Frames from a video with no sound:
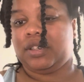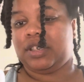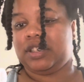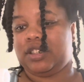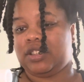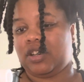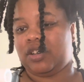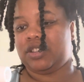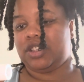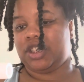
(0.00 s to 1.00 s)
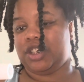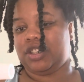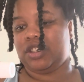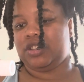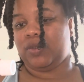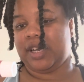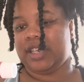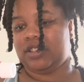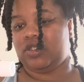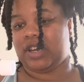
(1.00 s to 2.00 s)
This is called Secure the
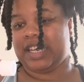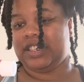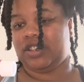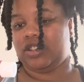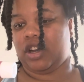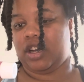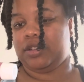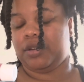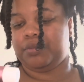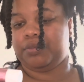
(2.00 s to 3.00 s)
Sweat Dry Till Dawn